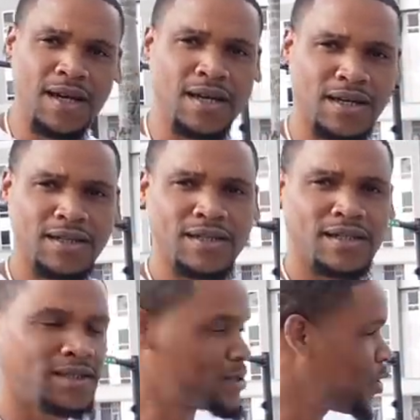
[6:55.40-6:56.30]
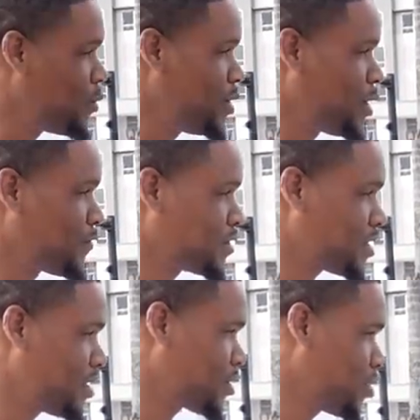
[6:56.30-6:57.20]
Yeah. It's gonna be up for
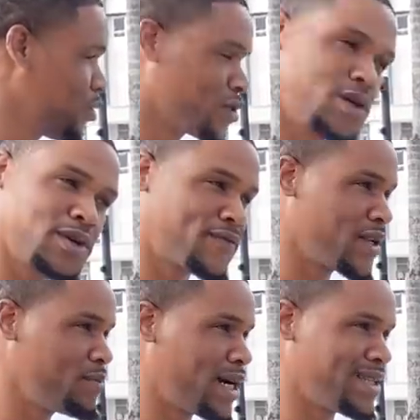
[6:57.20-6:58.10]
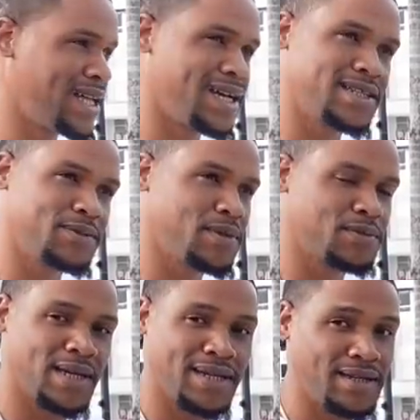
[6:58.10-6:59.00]
sale soon, so if anybody like this
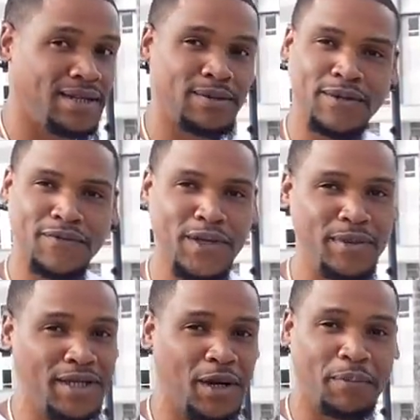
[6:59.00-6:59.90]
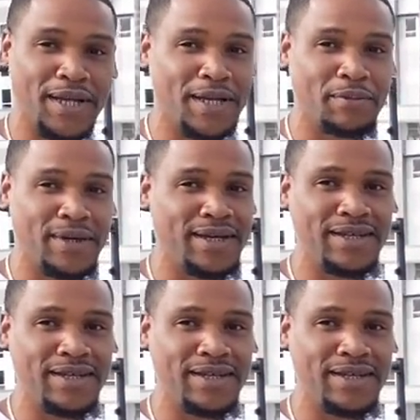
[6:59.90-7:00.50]
bitch, man, hit up. You feel me? Donk Planet, man.